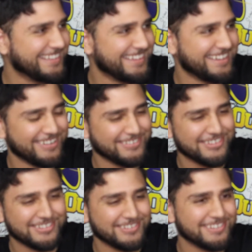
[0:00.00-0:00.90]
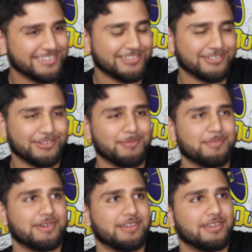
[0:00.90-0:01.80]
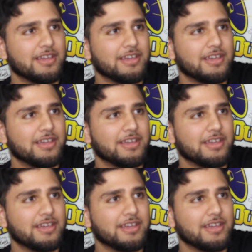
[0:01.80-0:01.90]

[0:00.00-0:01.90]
Like I'm just shooting this jump, but